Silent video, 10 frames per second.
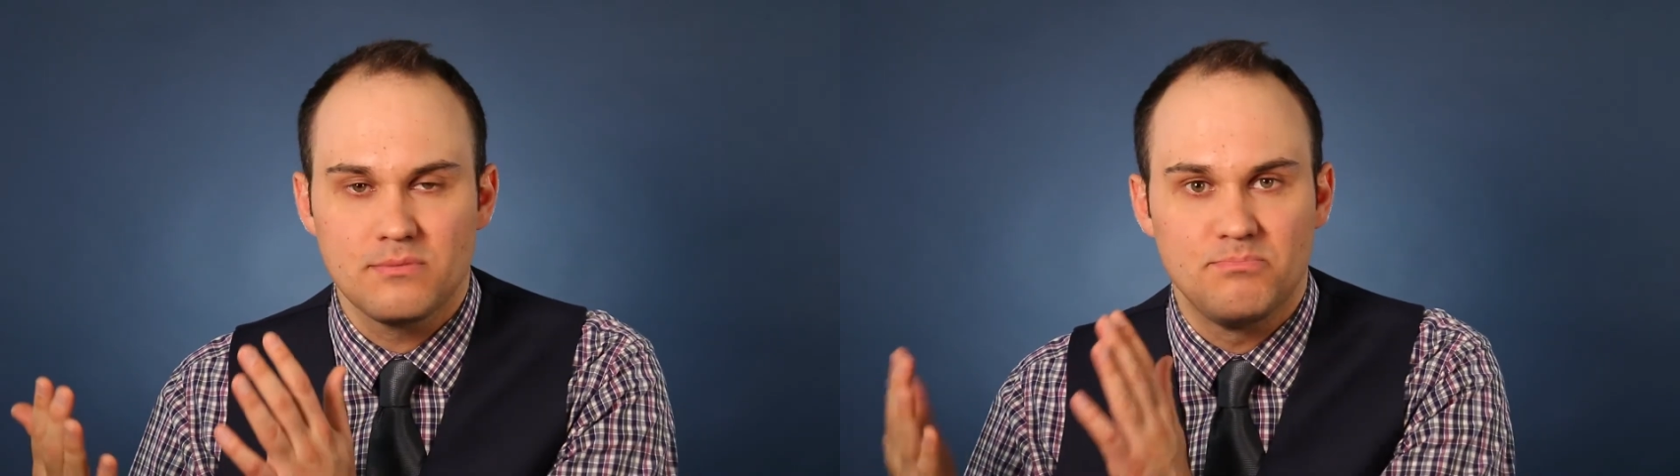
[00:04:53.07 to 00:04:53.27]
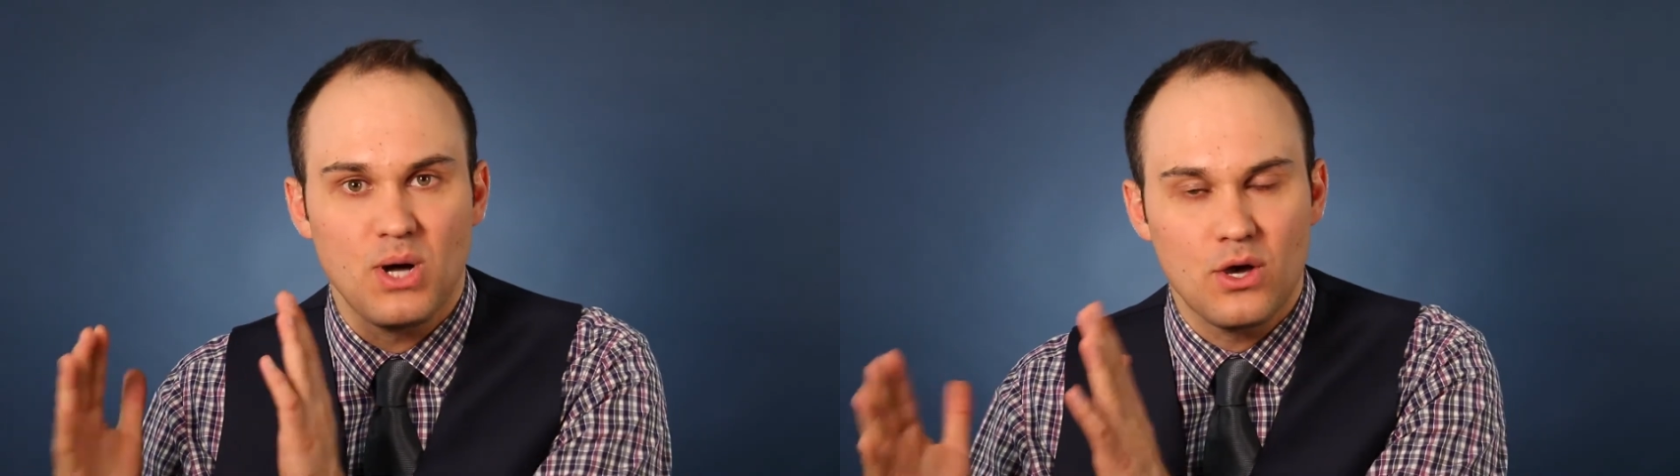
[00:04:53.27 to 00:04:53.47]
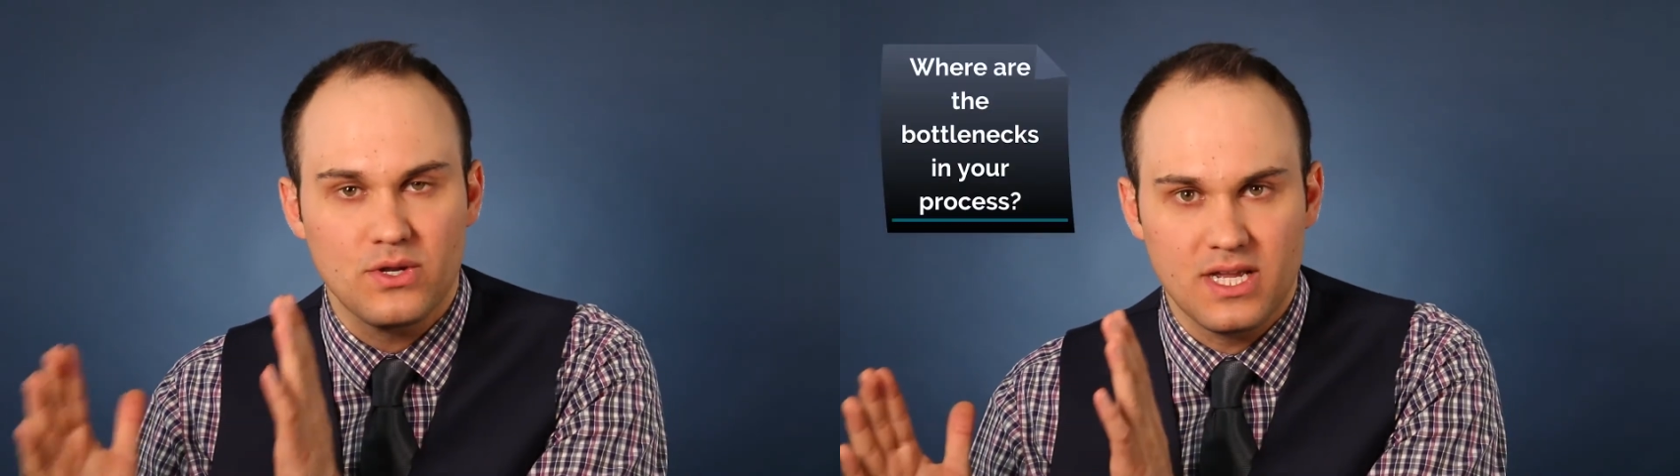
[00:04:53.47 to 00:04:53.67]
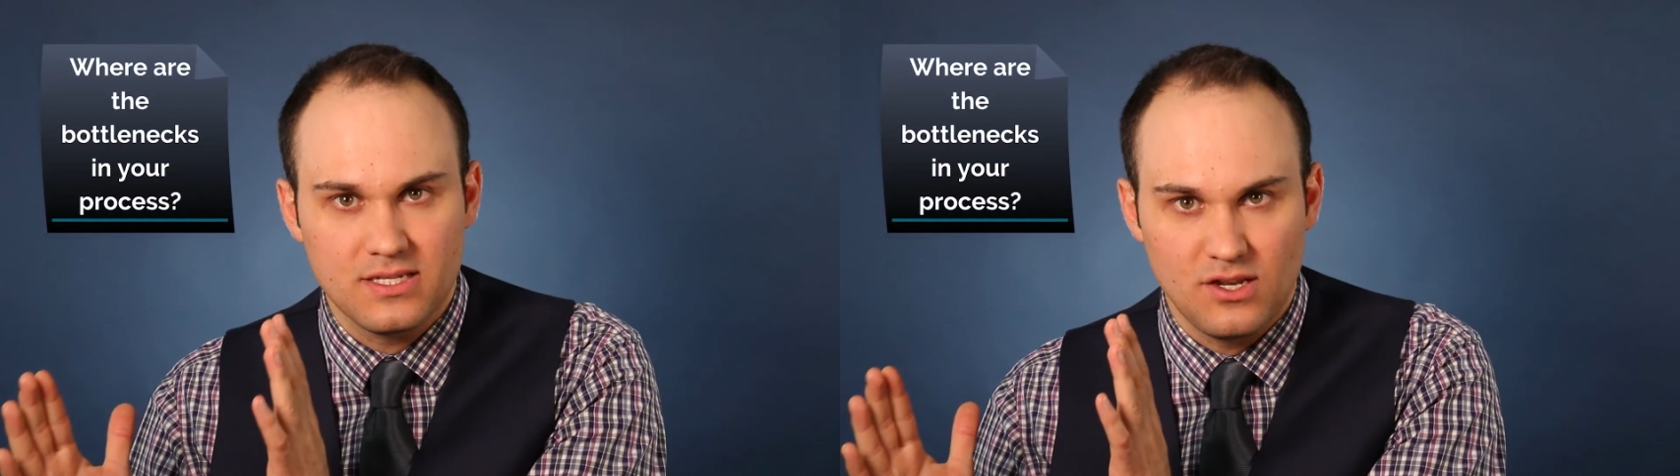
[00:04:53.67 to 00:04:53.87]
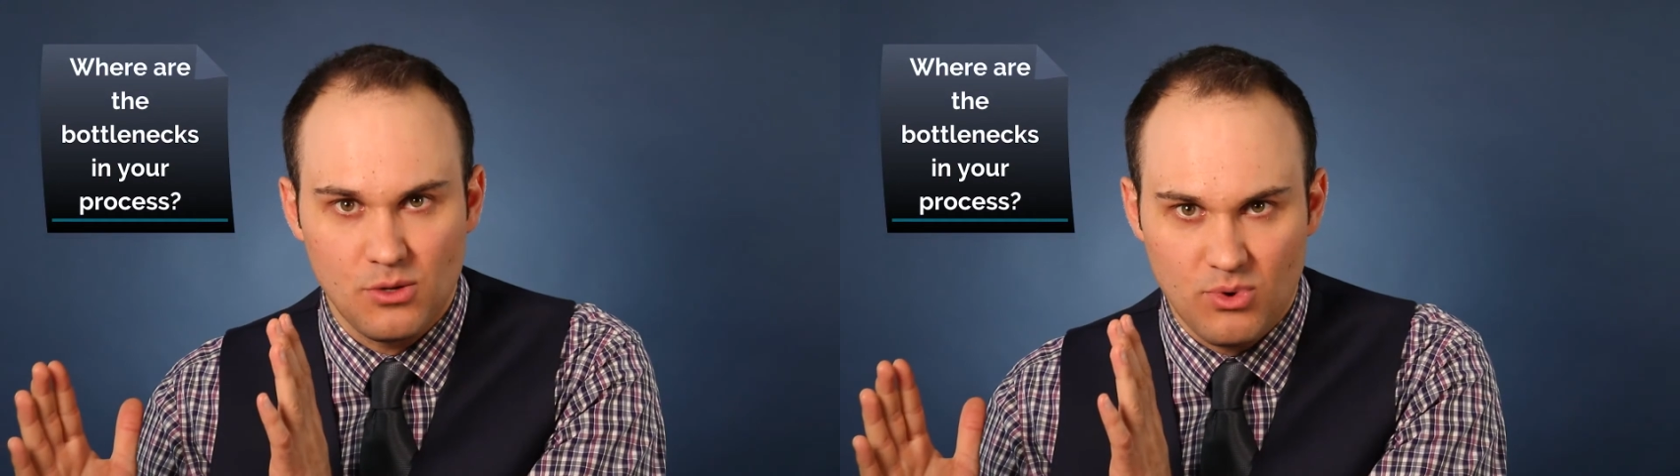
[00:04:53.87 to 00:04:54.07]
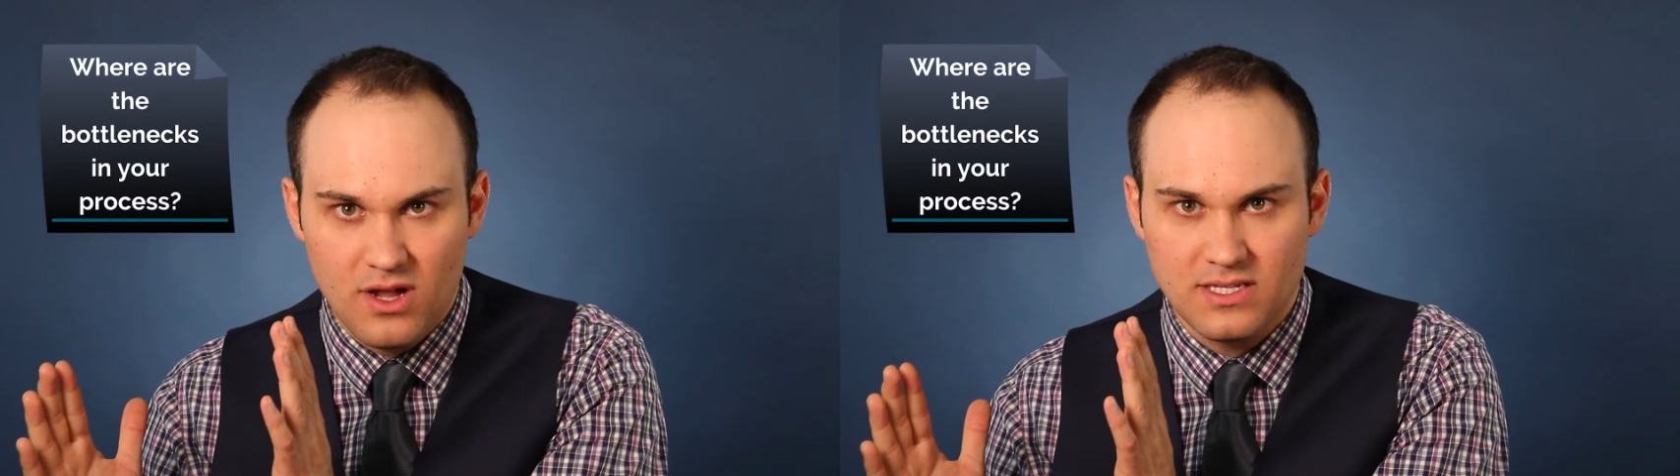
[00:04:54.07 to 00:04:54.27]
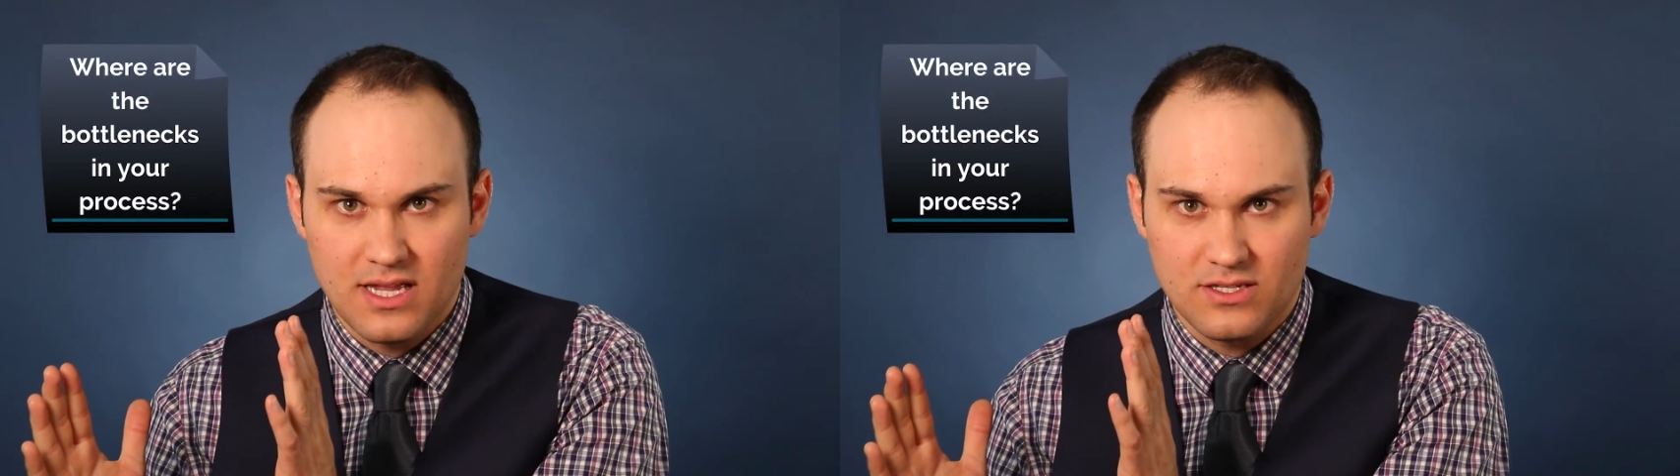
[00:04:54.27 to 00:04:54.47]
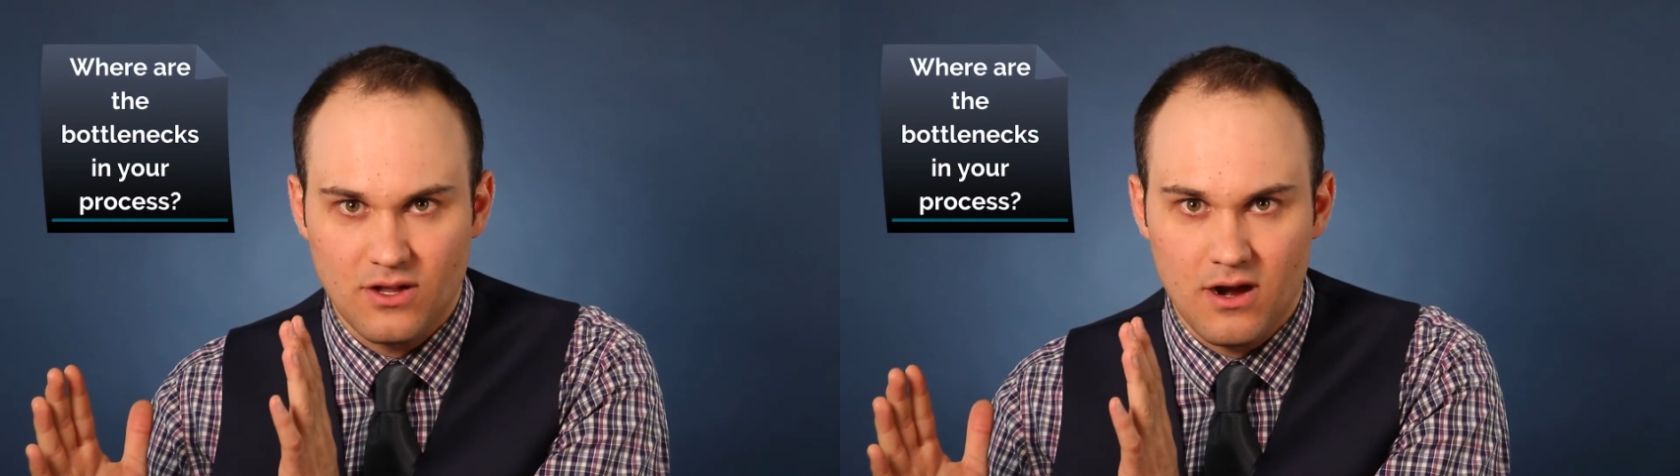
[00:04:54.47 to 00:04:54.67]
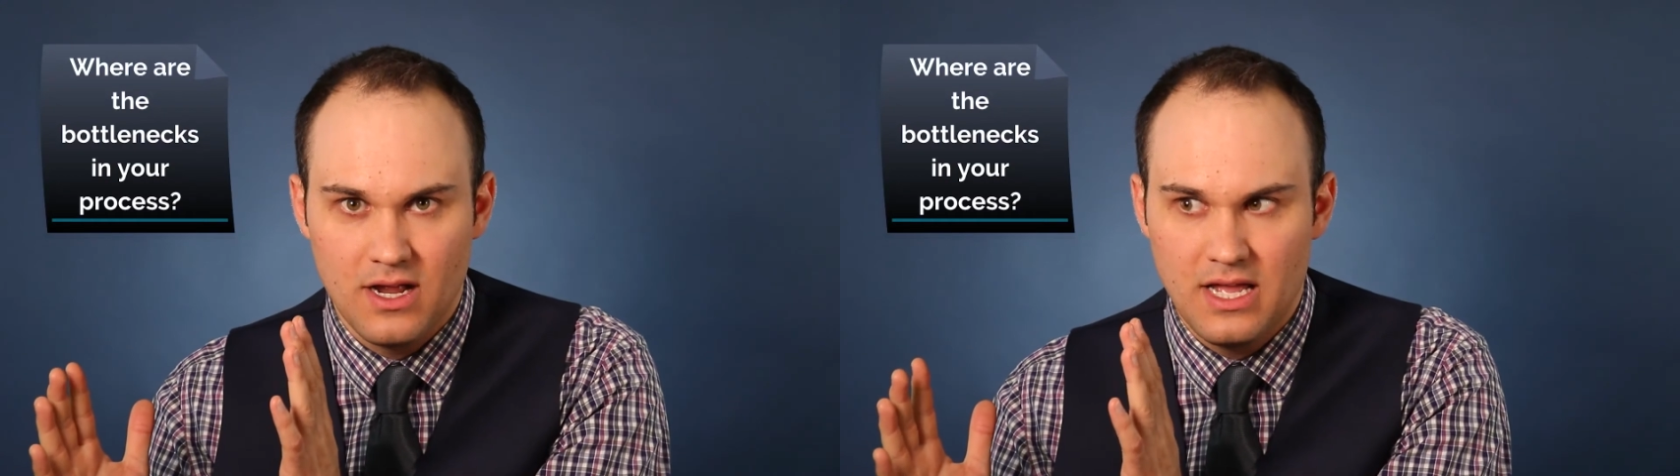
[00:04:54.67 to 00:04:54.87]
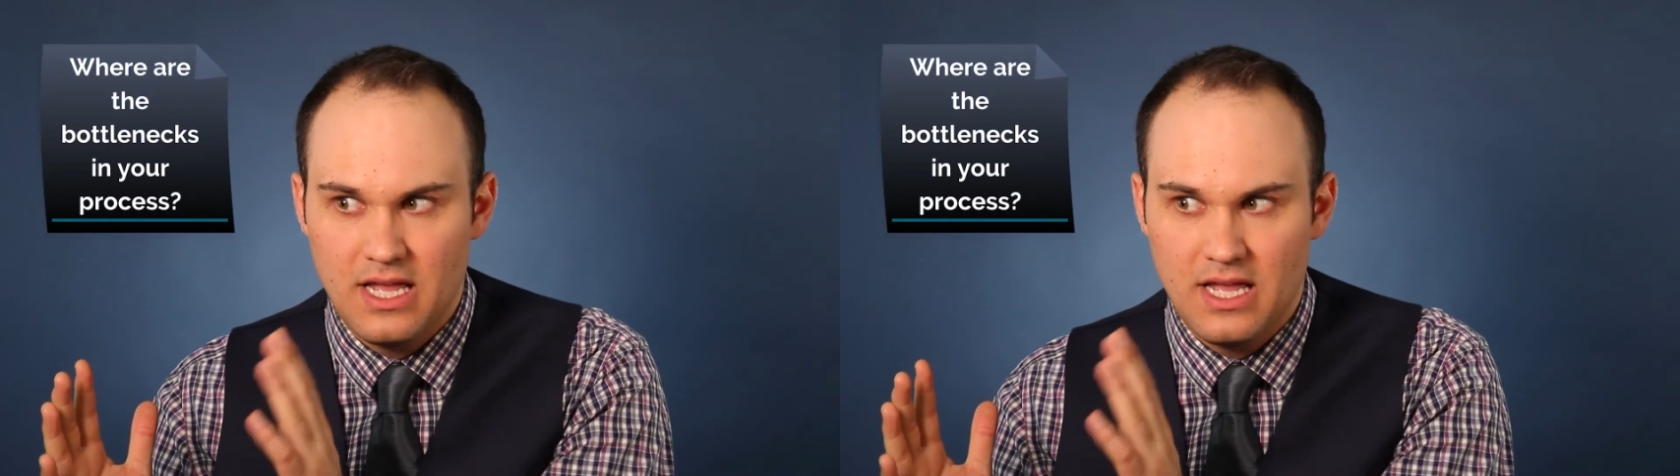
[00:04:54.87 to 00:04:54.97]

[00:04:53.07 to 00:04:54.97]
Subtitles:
bottlenecks in your process are.